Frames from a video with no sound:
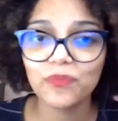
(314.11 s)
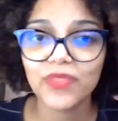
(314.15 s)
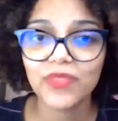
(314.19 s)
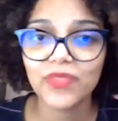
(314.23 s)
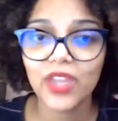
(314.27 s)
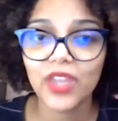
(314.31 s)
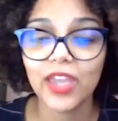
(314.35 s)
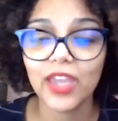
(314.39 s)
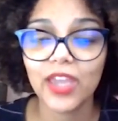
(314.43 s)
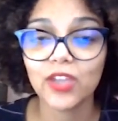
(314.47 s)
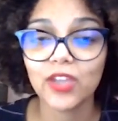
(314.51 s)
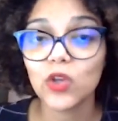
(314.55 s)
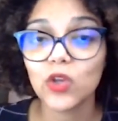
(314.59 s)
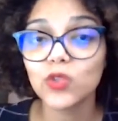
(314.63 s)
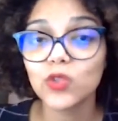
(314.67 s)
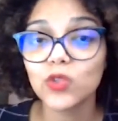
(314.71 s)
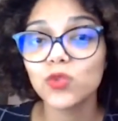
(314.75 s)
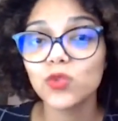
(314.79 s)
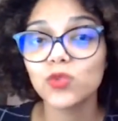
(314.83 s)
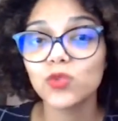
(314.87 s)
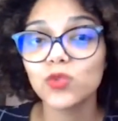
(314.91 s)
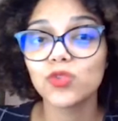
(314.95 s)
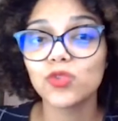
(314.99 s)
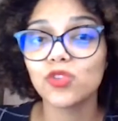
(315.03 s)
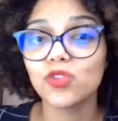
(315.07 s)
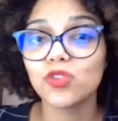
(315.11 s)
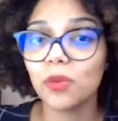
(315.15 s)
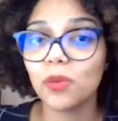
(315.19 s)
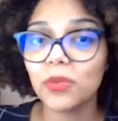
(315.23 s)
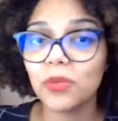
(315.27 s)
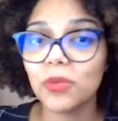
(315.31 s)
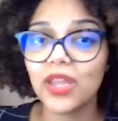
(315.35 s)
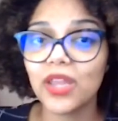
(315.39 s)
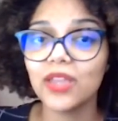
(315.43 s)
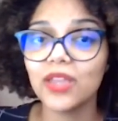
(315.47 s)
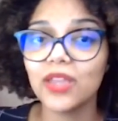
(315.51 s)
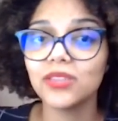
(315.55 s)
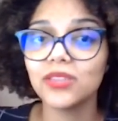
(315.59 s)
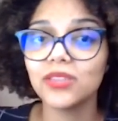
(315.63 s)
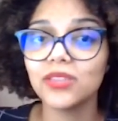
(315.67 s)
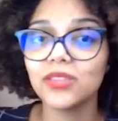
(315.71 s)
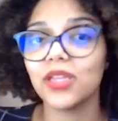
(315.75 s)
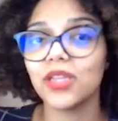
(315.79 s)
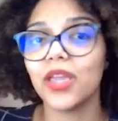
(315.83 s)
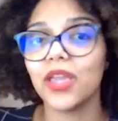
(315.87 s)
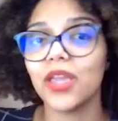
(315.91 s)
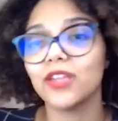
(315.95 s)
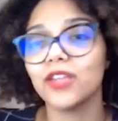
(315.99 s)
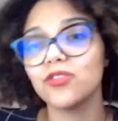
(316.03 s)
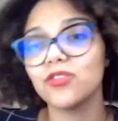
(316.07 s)
and also to dominate the
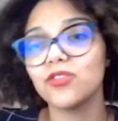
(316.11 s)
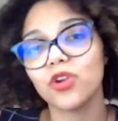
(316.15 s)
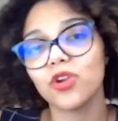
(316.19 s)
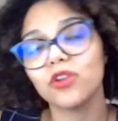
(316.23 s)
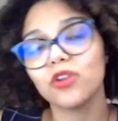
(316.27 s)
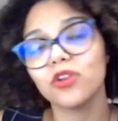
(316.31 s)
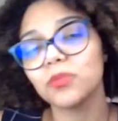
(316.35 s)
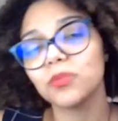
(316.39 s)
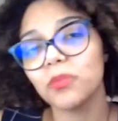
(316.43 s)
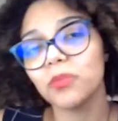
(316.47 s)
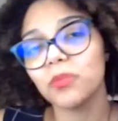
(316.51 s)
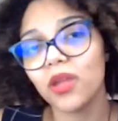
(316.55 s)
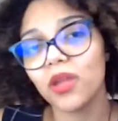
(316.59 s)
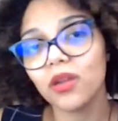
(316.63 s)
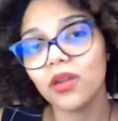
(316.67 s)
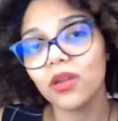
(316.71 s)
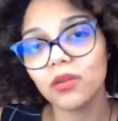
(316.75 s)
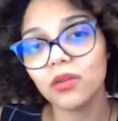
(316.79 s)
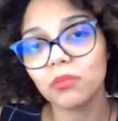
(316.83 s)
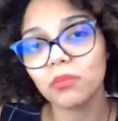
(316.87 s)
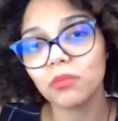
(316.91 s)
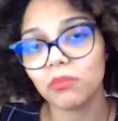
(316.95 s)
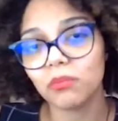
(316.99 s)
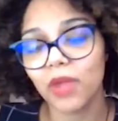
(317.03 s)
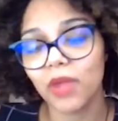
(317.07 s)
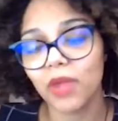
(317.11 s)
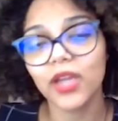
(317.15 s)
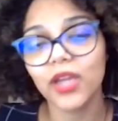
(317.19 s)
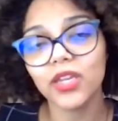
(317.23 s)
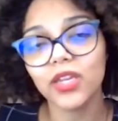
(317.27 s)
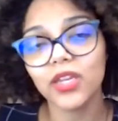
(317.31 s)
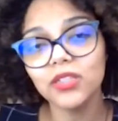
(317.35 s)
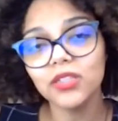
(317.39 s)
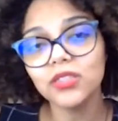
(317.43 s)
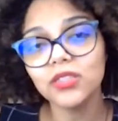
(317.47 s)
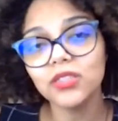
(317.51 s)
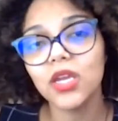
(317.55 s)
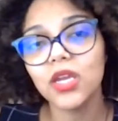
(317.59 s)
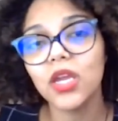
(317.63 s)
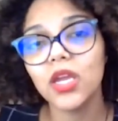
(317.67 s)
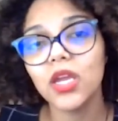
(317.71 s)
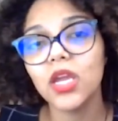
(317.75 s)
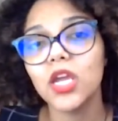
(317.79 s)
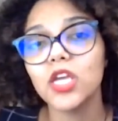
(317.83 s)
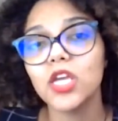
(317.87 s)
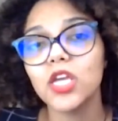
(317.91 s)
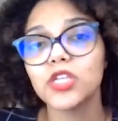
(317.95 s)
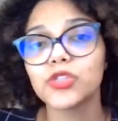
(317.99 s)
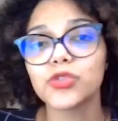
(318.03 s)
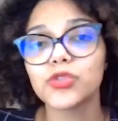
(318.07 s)
Android market.
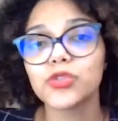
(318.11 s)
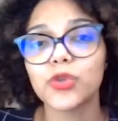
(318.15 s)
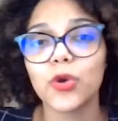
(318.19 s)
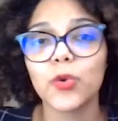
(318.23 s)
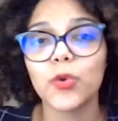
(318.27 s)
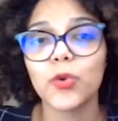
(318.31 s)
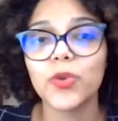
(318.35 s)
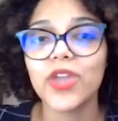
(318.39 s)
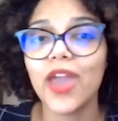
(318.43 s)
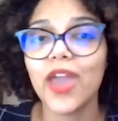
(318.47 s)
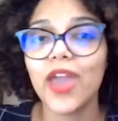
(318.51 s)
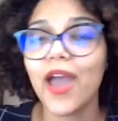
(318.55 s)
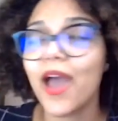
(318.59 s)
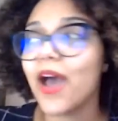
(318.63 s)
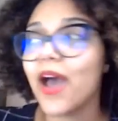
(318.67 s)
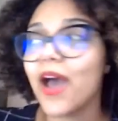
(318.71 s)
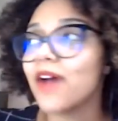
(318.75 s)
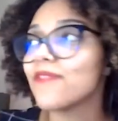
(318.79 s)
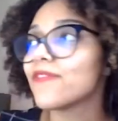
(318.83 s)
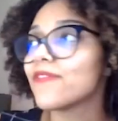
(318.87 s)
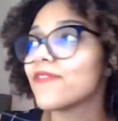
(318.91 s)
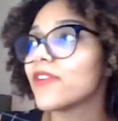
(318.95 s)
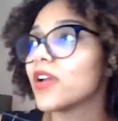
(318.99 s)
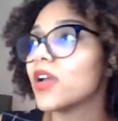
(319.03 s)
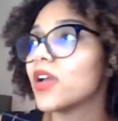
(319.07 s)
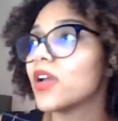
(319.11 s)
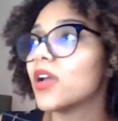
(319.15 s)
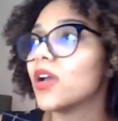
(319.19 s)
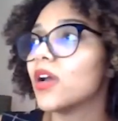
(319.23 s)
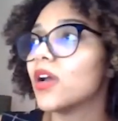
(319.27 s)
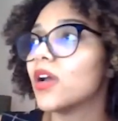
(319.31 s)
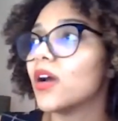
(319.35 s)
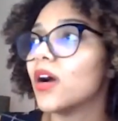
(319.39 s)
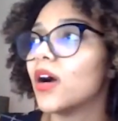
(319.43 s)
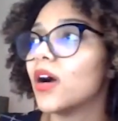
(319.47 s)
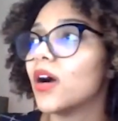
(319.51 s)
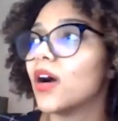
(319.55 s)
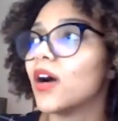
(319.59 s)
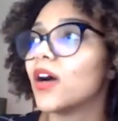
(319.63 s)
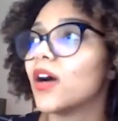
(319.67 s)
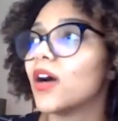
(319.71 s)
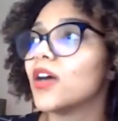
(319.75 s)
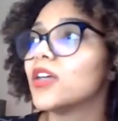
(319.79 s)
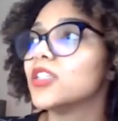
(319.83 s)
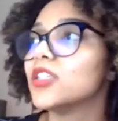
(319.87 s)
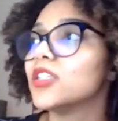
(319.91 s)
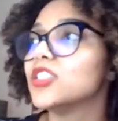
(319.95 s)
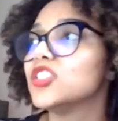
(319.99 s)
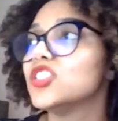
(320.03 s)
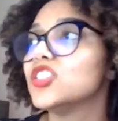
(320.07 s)
So we have
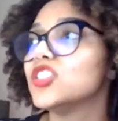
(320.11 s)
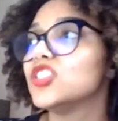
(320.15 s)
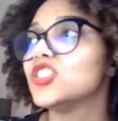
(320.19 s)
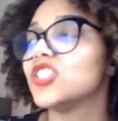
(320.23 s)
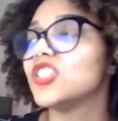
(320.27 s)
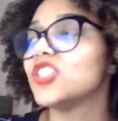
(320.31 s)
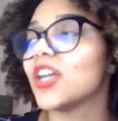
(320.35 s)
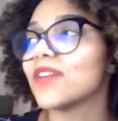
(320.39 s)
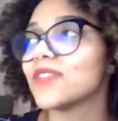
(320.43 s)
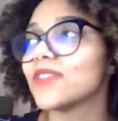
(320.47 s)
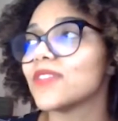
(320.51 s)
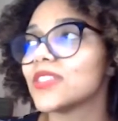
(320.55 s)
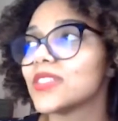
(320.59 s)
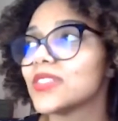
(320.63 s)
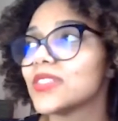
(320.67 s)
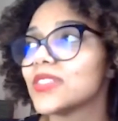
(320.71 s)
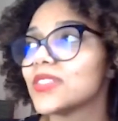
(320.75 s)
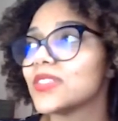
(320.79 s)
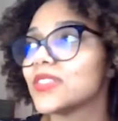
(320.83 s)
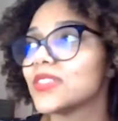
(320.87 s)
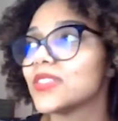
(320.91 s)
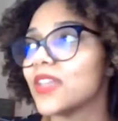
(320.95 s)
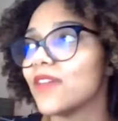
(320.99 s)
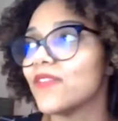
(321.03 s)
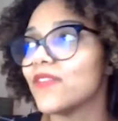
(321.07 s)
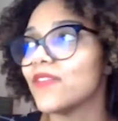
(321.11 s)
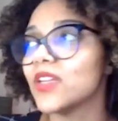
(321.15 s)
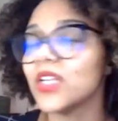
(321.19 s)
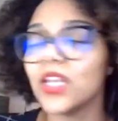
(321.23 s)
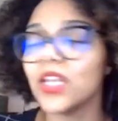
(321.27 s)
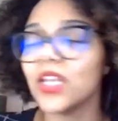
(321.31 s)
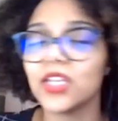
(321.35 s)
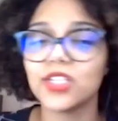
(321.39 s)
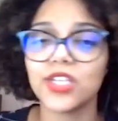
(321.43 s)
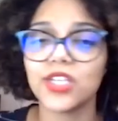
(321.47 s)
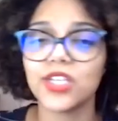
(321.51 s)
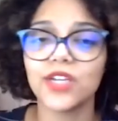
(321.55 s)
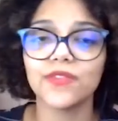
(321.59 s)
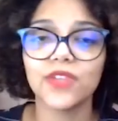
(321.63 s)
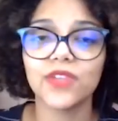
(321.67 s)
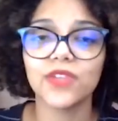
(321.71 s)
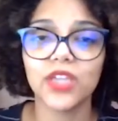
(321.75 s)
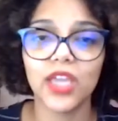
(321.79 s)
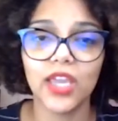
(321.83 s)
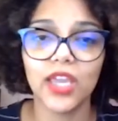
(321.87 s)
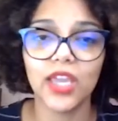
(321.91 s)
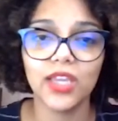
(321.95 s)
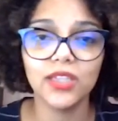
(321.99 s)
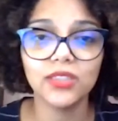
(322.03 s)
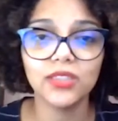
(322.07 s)
Java 7 and Java
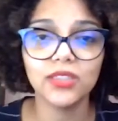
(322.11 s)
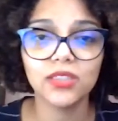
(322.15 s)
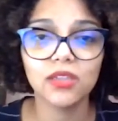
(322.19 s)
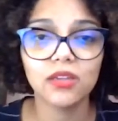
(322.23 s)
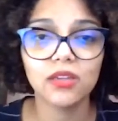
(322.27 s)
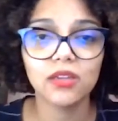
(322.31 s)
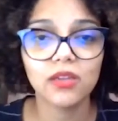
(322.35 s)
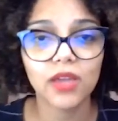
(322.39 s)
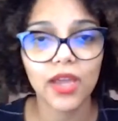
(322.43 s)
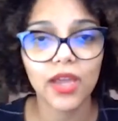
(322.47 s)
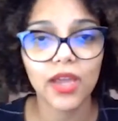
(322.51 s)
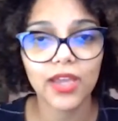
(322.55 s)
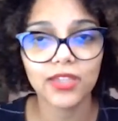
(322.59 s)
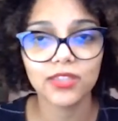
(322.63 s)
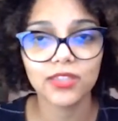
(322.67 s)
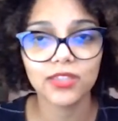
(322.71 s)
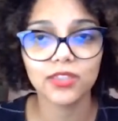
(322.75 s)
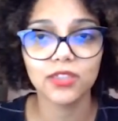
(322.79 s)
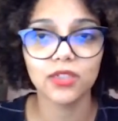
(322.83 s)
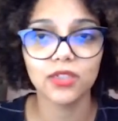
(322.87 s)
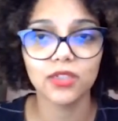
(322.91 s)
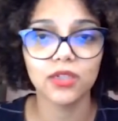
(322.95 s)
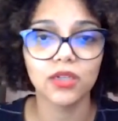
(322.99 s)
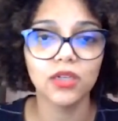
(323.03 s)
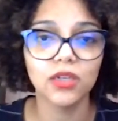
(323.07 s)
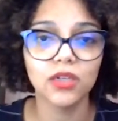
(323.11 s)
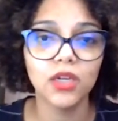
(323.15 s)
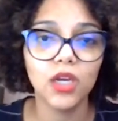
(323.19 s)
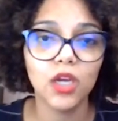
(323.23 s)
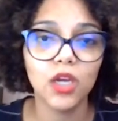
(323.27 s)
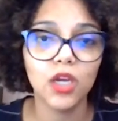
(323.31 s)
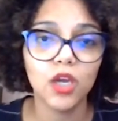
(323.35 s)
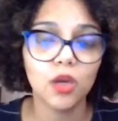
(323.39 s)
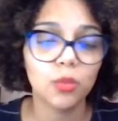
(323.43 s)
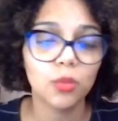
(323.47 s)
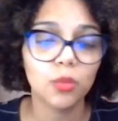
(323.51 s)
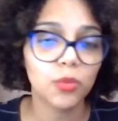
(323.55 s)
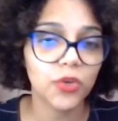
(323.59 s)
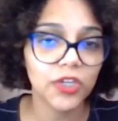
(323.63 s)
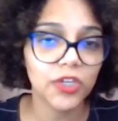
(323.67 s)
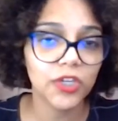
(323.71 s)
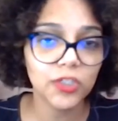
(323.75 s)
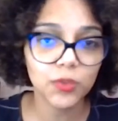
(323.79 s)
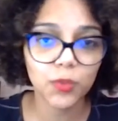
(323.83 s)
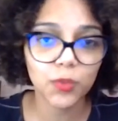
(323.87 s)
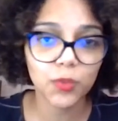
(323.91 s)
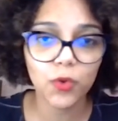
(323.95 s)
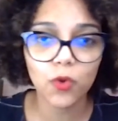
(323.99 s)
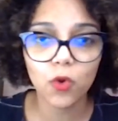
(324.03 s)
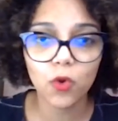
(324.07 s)
8 as the
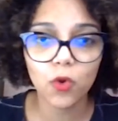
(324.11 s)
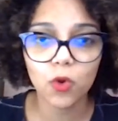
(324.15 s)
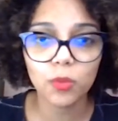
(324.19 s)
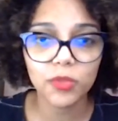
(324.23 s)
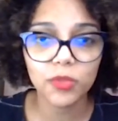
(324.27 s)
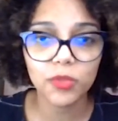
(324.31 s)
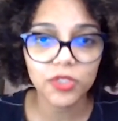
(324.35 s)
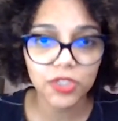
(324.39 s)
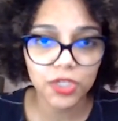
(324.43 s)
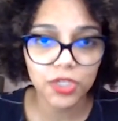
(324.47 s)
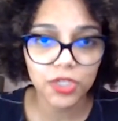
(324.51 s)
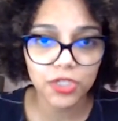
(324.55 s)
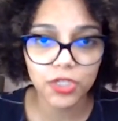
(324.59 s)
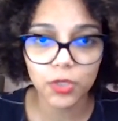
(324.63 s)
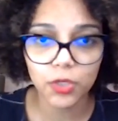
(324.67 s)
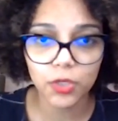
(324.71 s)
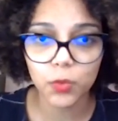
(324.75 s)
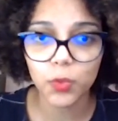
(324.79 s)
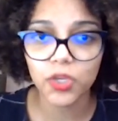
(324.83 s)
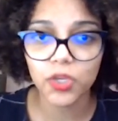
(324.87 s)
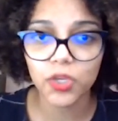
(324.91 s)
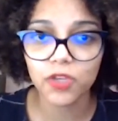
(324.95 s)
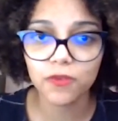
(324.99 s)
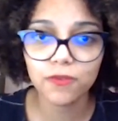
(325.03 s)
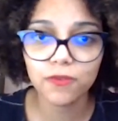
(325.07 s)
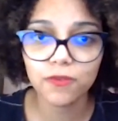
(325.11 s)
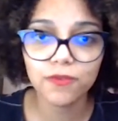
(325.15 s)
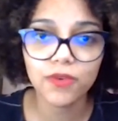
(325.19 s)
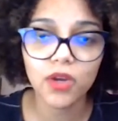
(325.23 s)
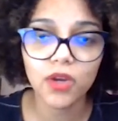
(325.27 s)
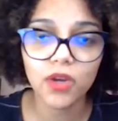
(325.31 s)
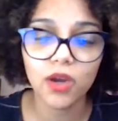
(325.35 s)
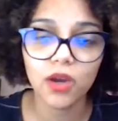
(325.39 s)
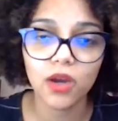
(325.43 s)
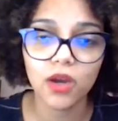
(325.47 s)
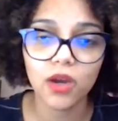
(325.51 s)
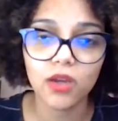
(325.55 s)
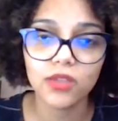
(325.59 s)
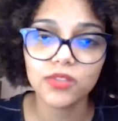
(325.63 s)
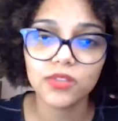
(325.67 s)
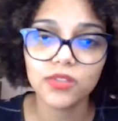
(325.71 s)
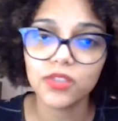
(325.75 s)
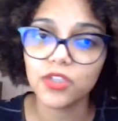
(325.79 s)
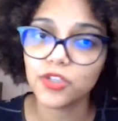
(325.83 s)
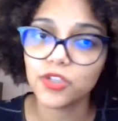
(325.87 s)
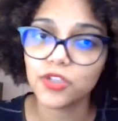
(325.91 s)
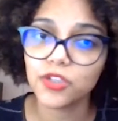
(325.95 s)
principal competition with C#.